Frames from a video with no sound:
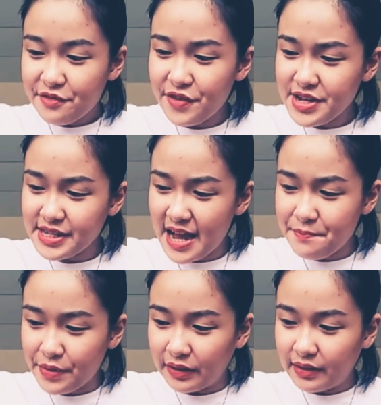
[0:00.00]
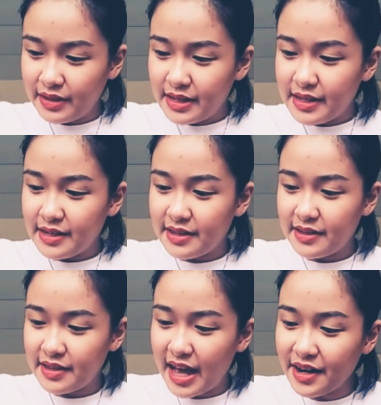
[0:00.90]
for example,
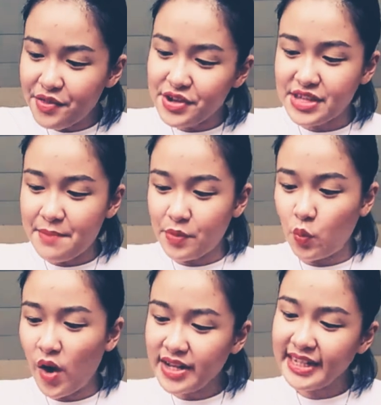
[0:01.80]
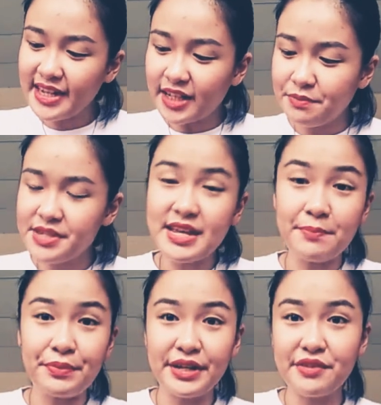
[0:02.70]
another example, one cannot be
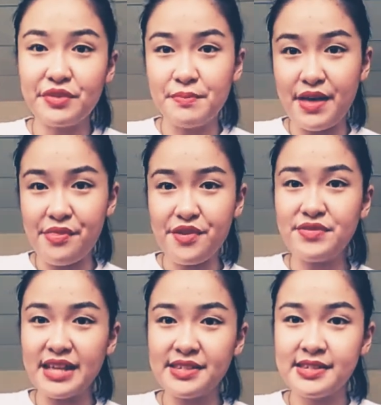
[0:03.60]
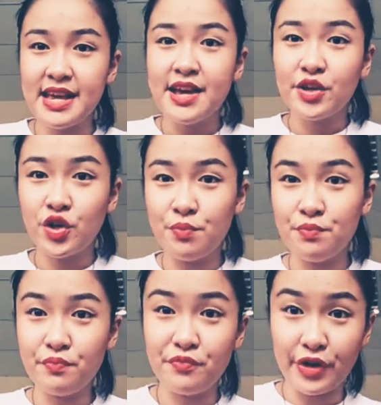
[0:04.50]
separated from another. That's
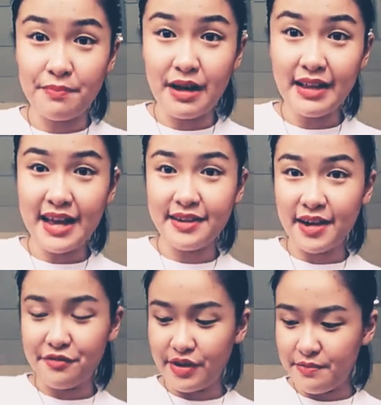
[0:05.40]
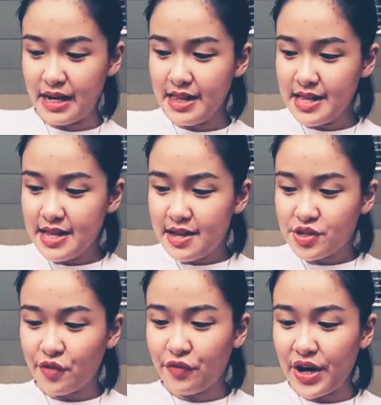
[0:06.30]
verbal and non-verbal.
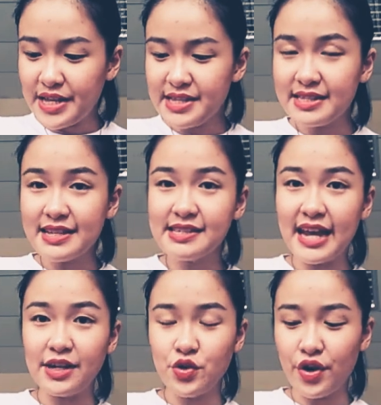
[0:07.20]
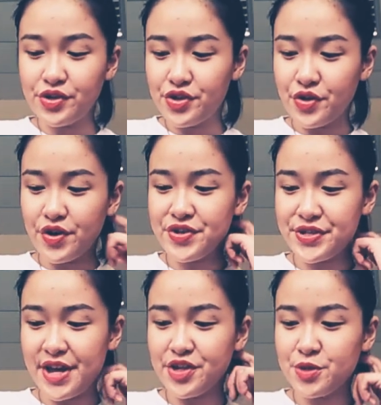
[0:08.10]
So for instance, a door-to-door
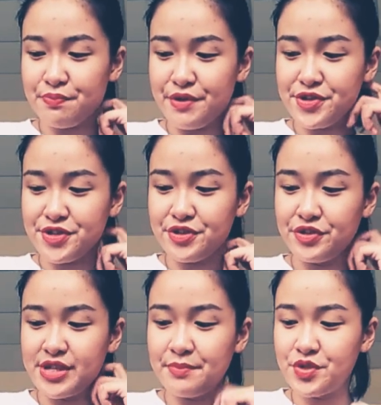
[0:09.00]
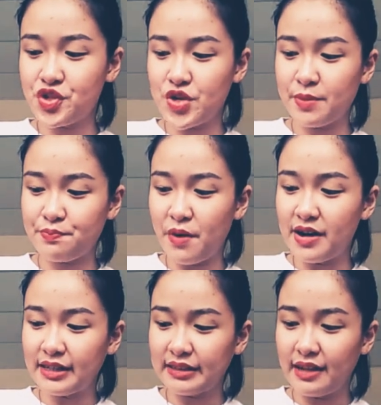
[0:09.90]
salesperson to demonstrate
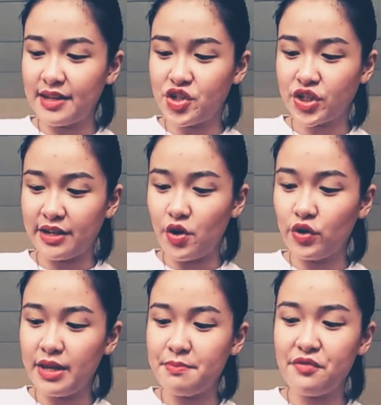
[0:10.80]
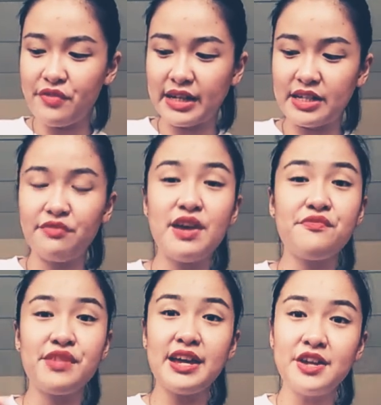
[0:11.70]
product knowledge can only be effective
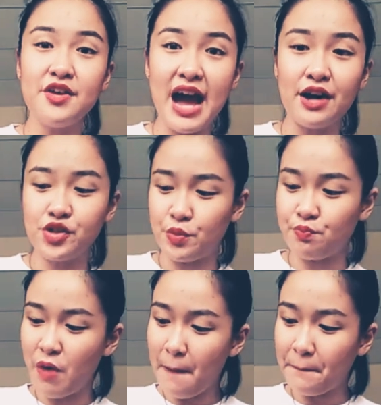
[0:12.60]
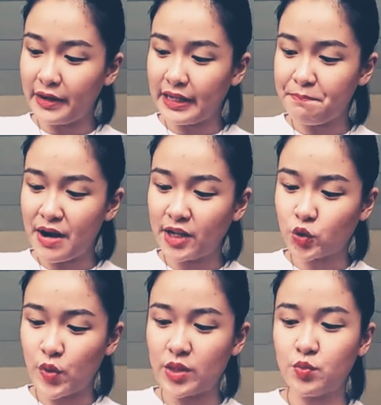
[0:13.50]
if they know how to properly
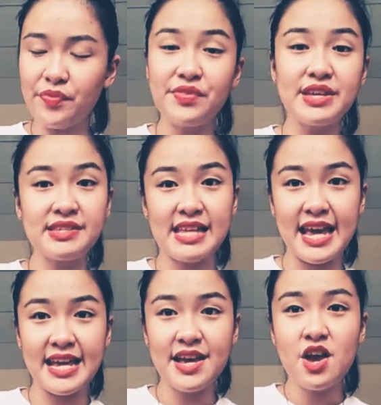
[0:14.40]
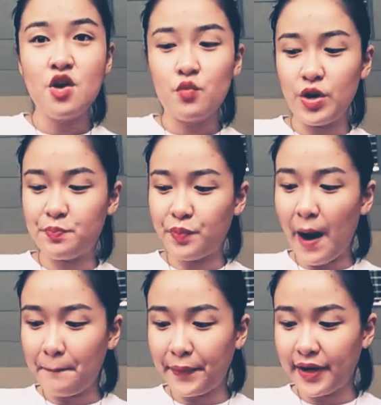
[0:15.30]
punctuate what they say with
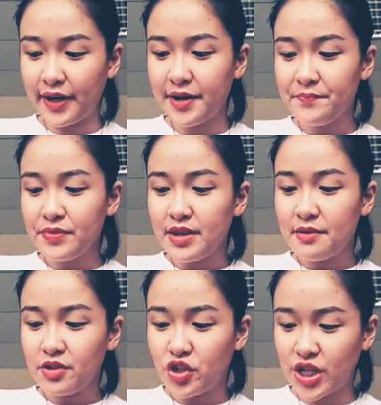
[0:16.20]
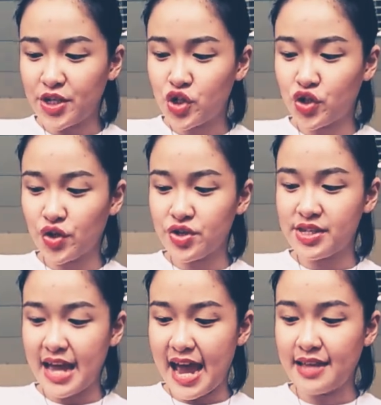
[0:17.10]
proper
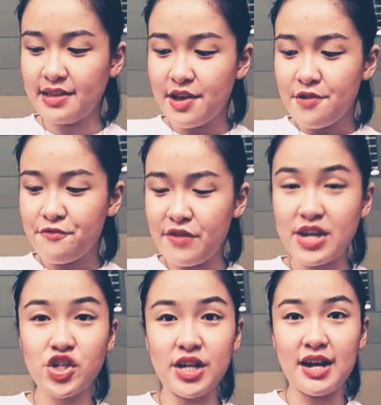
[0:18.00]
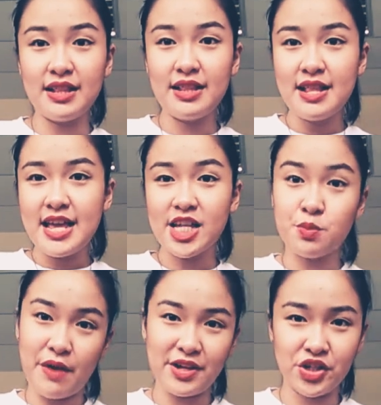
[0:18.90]
gestures and facial
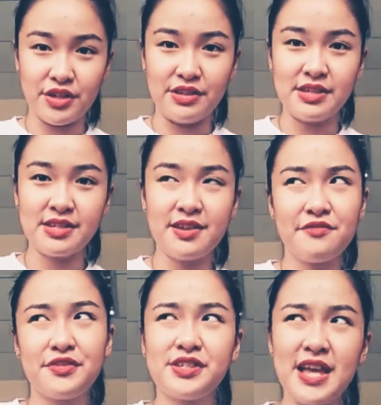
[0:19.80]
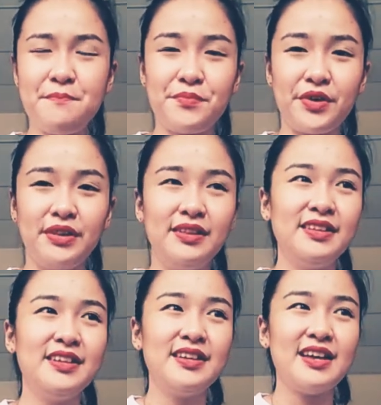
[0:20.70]
expressions. Example,
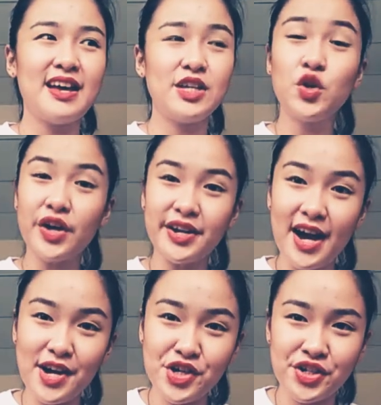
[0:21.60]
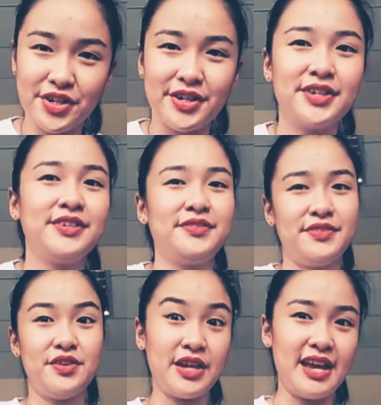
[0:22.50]
you're an usher.
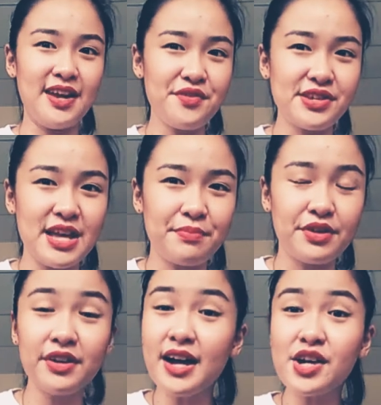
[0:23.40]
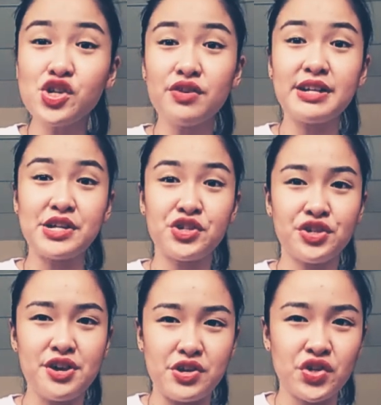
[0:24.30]
Okay, another example, you're an usher at a
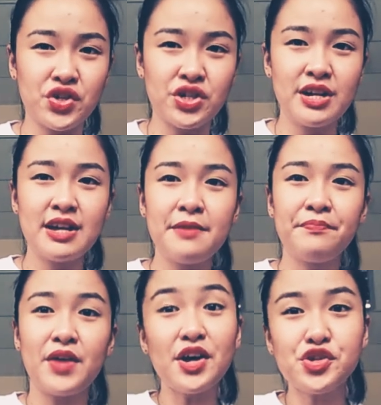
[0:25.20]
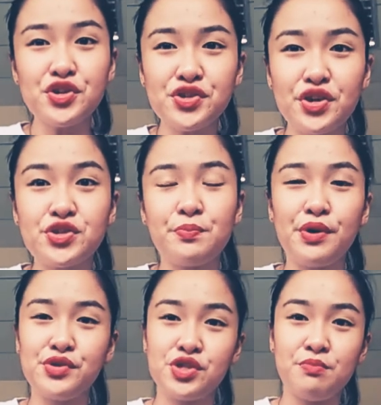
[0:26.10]
church. Ushers are
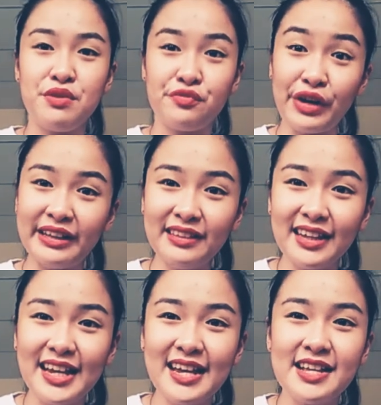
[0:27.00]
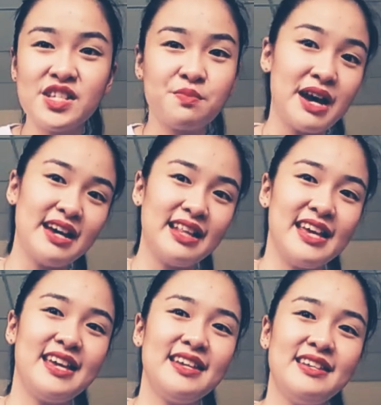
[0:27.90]
supposed to be friendly,
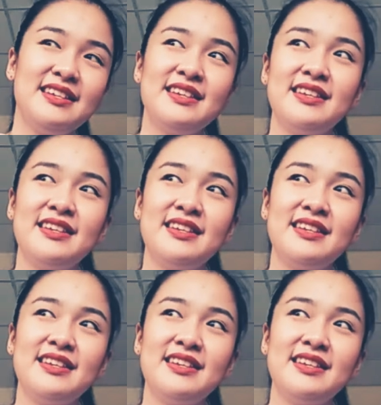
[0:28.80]
smiling.